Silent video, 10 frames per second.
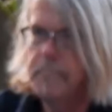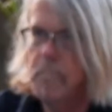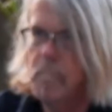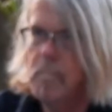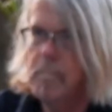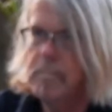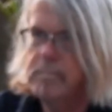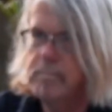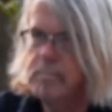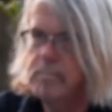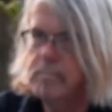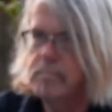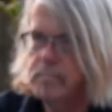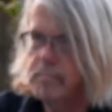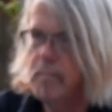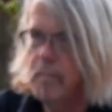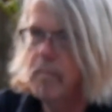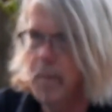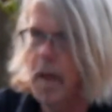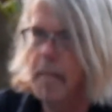Lucky, not so much, but James
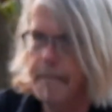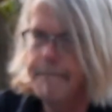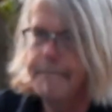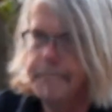was really yeah. good friend.